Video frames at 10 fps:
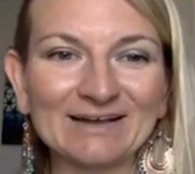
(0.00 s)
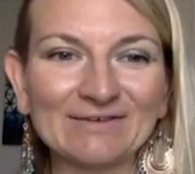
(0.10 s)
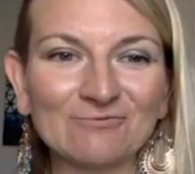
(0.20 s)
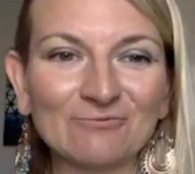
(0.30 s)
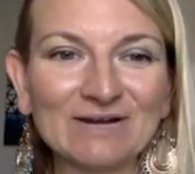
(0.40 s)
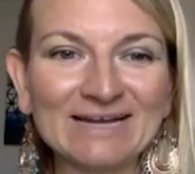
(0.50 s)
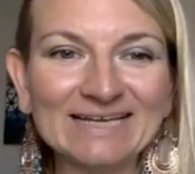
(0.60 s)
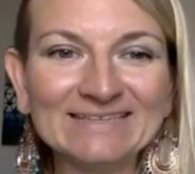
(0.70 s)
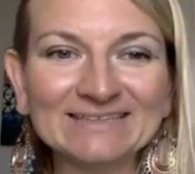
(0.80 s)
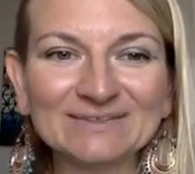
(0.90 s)

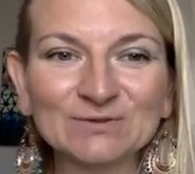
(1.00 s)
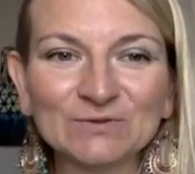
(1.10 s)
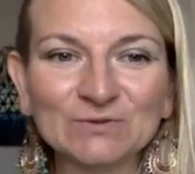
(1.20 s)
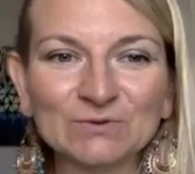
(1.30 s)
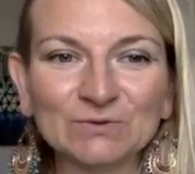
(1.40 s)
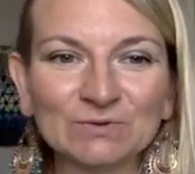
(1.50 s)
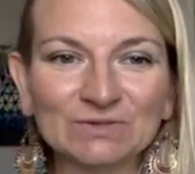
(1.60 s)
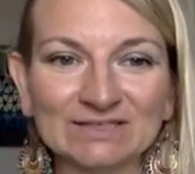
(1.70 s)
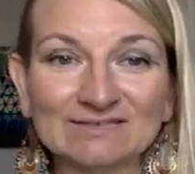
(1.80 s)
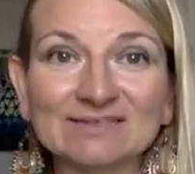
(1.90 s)
related to
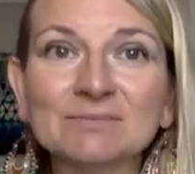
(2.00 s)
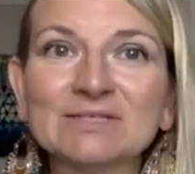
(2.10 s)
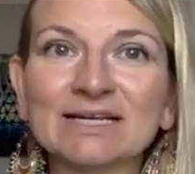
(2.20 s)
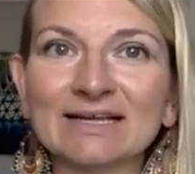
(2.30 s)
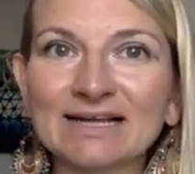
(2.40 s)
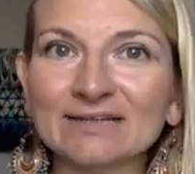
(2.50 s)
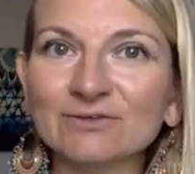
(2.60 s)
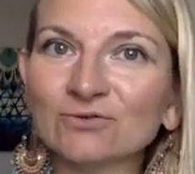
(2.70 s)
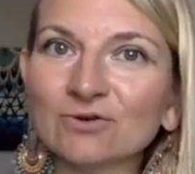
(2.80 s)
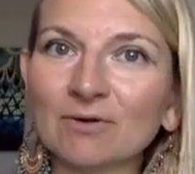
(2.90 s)
the subject. Like, can
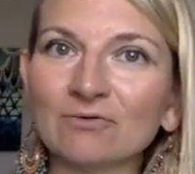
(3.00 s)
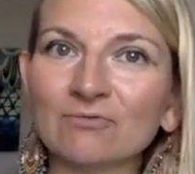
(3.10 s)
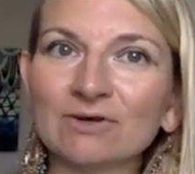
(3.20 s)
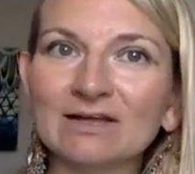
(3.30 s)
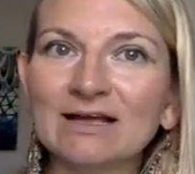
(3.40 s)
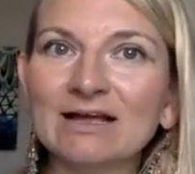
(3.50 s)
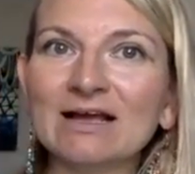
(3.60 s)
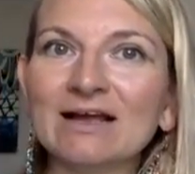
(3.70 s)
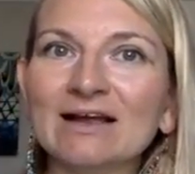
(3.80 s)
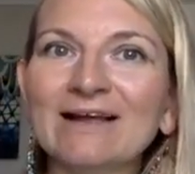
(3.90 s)
you talk about
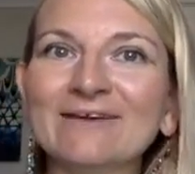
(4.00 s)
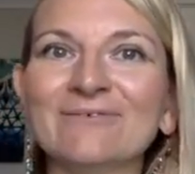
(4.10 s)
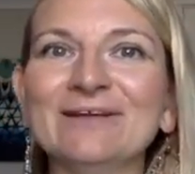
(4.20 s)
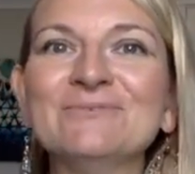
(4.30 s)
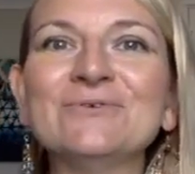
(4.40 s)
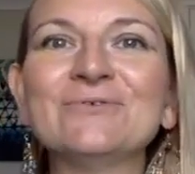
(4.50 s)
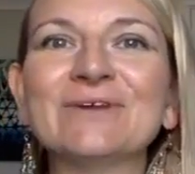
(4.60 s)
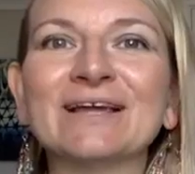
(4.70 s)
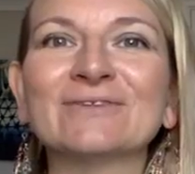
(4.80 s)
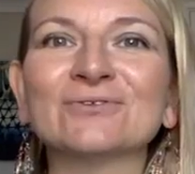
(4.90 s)

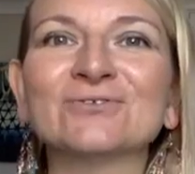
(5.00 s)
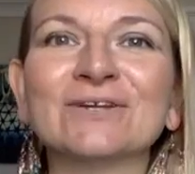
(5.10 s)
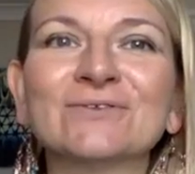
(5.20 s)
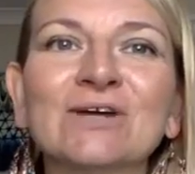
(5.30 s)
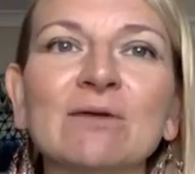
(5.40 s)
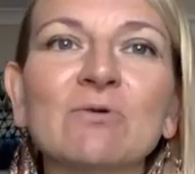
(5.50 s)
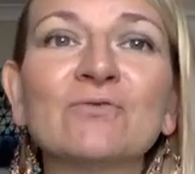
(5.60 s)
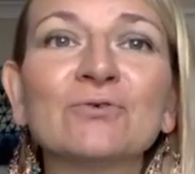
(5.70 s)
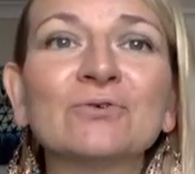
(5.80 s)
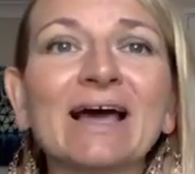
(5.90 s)
Lemuria? Not trying to come off
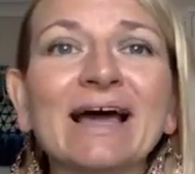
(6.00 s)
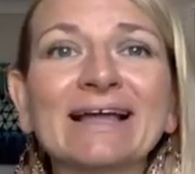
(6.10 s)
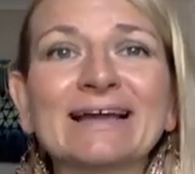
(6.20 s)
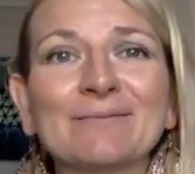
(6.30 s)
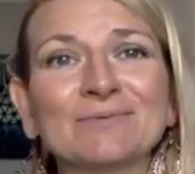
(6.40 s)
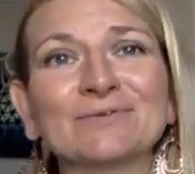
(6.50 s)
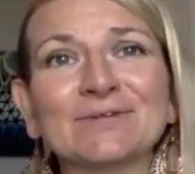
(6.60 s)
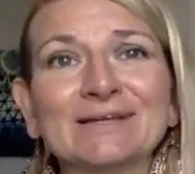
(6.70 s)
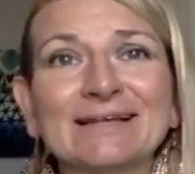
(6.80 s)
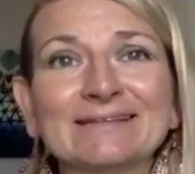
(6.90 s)
rude. I can
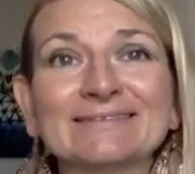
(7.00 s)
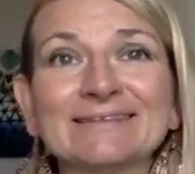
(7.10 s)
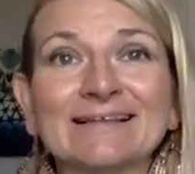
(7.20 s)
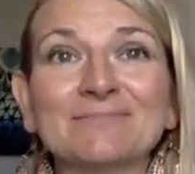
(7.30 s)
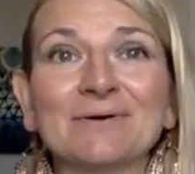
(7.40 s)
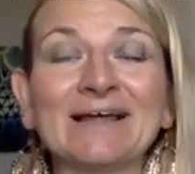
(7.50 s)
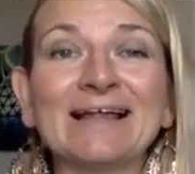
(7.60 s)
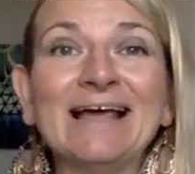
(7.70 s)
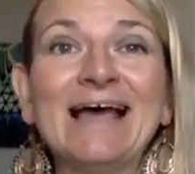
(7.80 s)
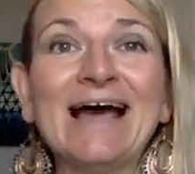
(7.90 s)
absolutely understand about that.
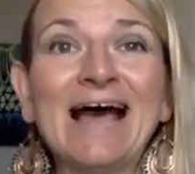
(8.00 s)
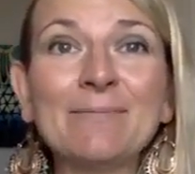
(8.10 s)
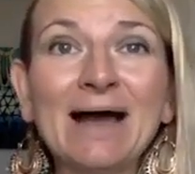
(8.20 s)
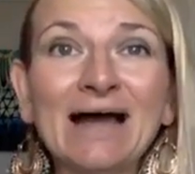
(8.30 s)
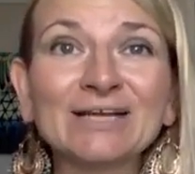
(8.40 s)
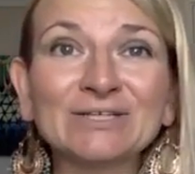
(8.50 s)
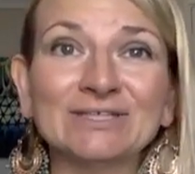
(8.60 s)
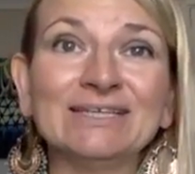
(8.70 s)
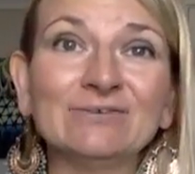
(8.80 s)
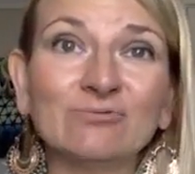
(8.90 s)
I'm
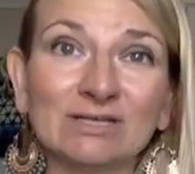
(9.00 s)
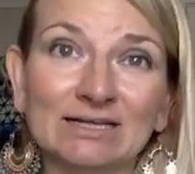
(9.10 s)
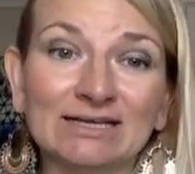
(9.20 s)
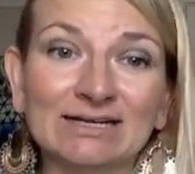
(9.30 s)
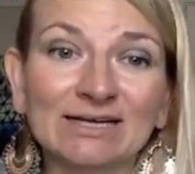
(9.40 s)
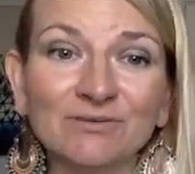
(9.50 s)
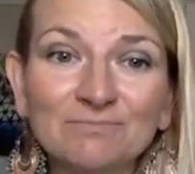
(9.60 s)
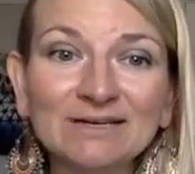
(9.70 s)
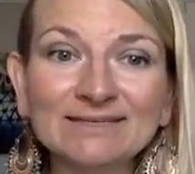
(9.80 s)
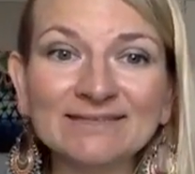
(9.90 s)
actually running a
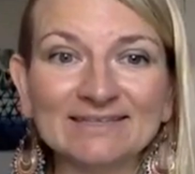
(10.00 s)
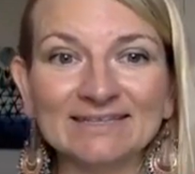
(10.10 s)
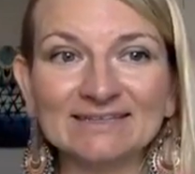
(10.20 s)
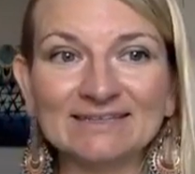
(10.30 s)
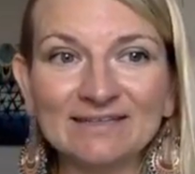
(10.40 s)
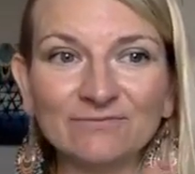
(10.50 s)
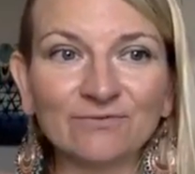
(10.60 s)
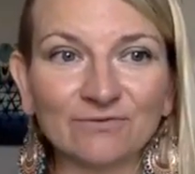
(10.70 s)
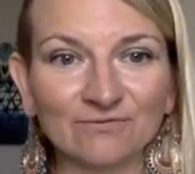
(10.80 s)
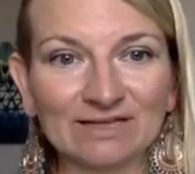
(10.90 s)
completely
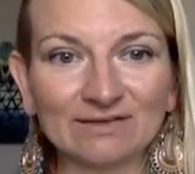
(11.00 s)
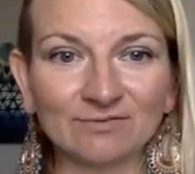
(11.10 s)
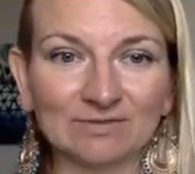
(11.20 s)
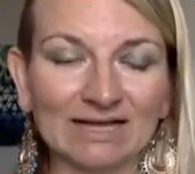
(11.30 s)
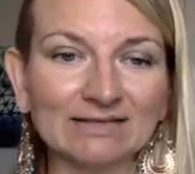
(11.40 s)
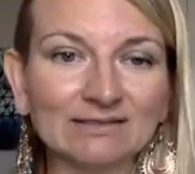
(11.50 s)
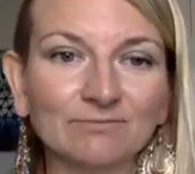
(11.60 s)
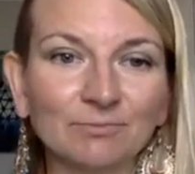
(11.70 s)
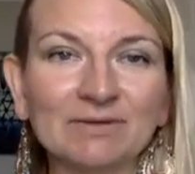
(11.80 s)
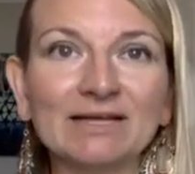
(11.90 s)
different thing from that.
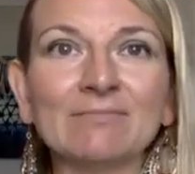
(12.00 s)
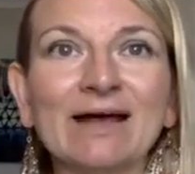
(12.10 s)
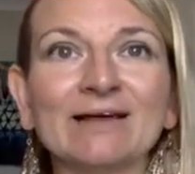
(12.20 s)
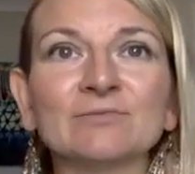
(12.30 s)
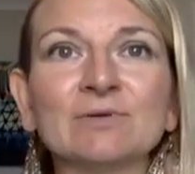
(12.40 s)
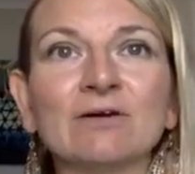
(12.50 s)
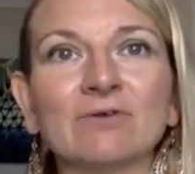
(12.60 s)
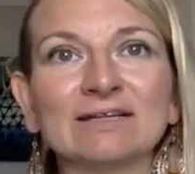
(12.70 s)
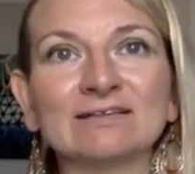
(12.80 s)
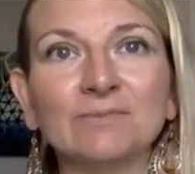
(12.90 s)
Me and my husband are
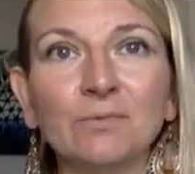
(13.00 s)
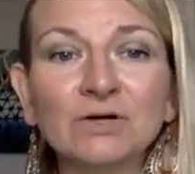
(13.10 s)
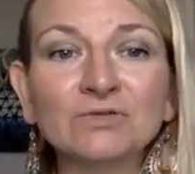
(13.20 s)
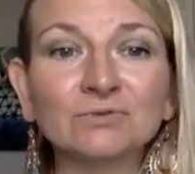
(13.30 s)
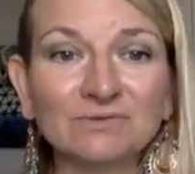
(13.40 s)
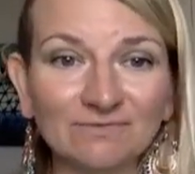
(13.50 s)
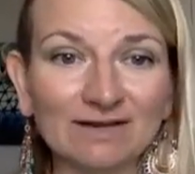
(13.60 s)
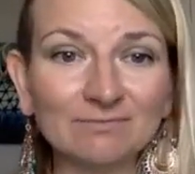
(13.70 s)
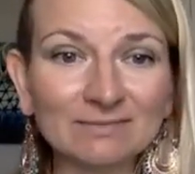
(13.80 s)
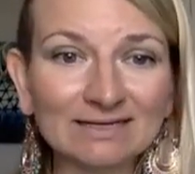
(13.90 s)
running spiritual
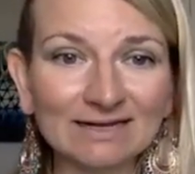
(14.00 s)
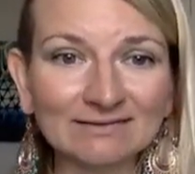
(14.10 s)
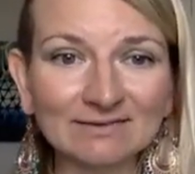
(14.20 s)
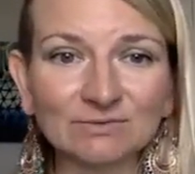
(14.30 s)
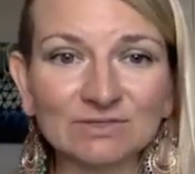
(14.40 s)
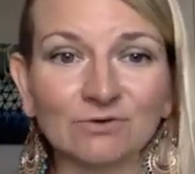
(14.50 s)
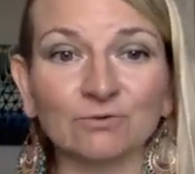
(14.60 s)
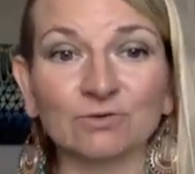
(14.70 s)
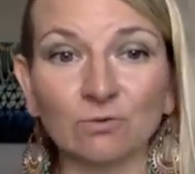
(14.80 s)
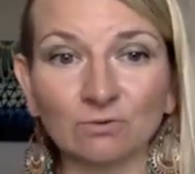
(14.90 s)
development classes, which I
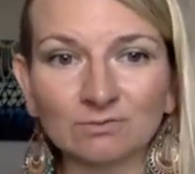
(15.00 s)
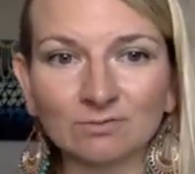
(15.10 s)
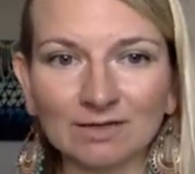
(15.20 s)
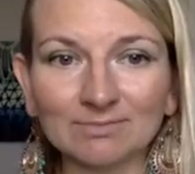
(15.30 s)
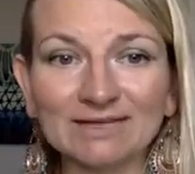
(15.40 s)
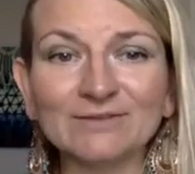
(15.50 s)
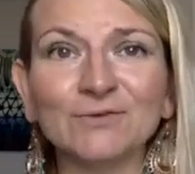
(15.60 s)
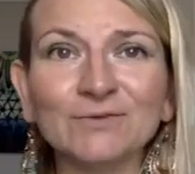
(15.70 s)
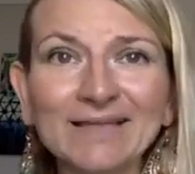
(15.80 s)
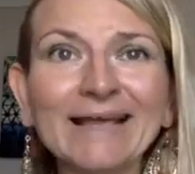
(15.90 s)
call the Quantum Club. And
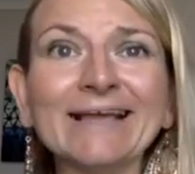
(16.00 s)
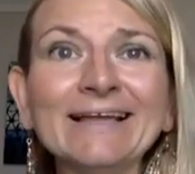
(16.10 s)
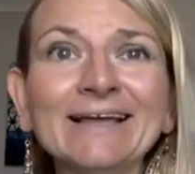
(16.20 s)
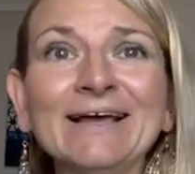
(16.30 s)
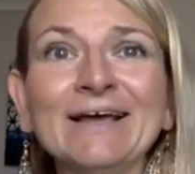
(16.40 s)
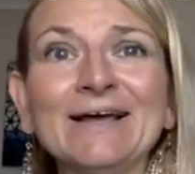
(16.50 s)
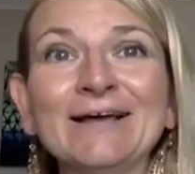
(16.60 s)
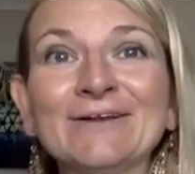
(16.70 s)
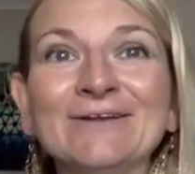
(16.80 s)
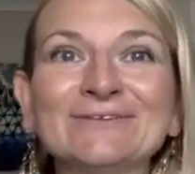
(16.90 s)
today,
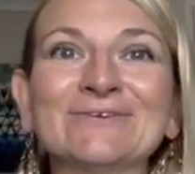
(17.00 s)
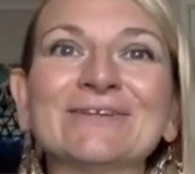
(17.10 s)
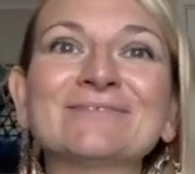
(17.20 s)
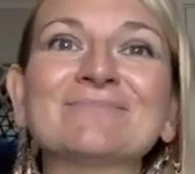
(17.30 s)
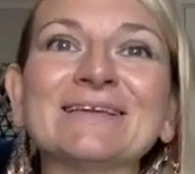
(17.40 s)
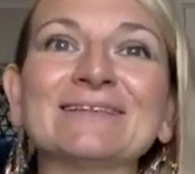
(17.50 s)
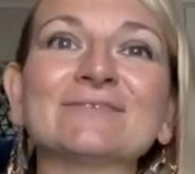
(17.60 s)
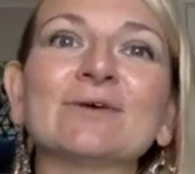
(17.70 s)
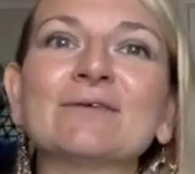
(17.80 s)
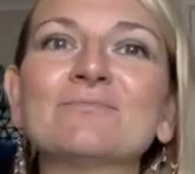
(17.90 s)
trust me, that's
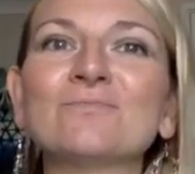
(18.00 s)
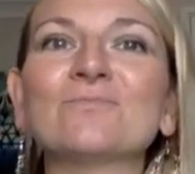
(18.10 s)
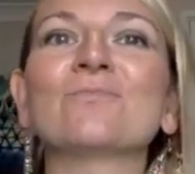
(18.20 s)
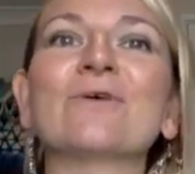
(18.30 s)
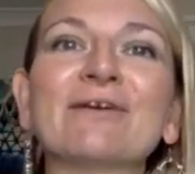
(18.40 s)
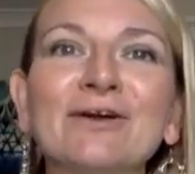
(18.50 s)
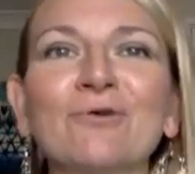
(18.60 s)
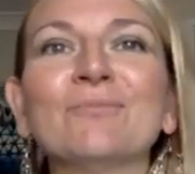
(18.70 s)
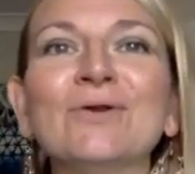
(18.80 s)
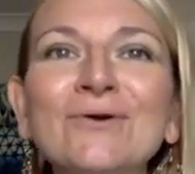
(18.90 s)
why I'm wearing
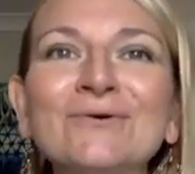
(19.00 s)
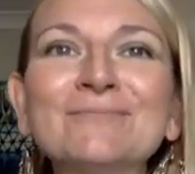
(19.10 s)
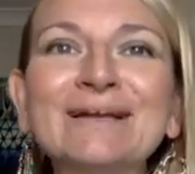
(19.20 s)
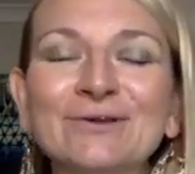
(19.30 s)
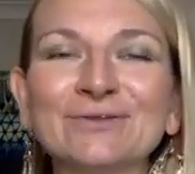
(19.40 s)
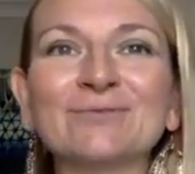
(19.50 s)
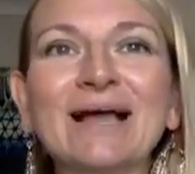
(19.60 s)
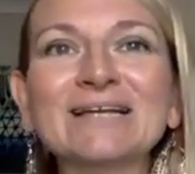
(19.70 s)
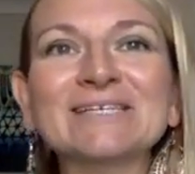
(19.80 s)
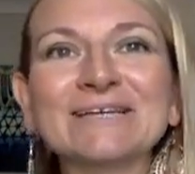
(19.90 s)
all blue, because we're
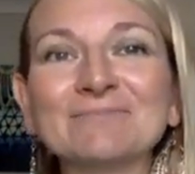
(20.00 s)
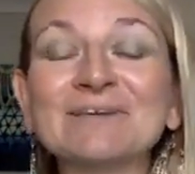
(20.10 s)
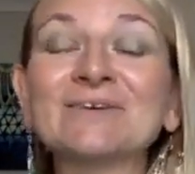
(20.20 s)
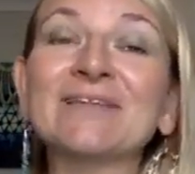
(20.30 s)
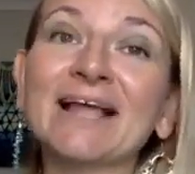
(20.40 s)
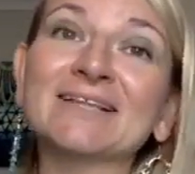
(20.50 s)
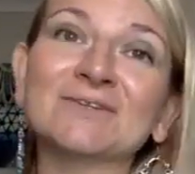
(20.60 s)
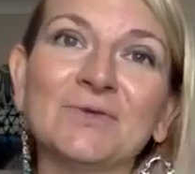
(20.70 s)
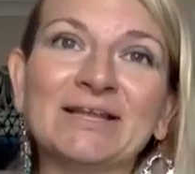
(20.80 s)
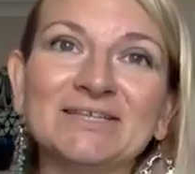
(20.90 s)
actually going to be connecting
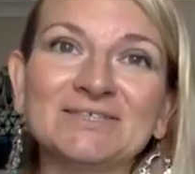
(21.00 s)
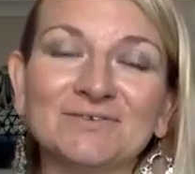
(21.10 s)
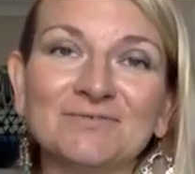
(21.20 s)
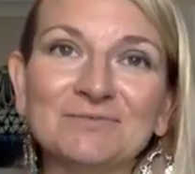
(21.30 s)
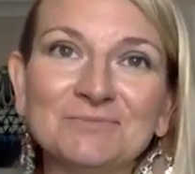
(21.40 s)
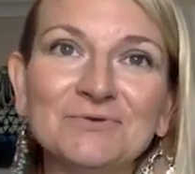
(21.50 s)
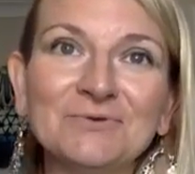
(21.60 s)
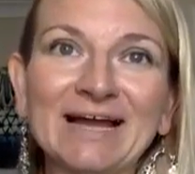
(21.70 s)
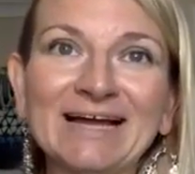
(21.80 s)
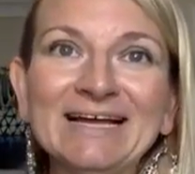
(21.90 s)
to energies of Lemuria.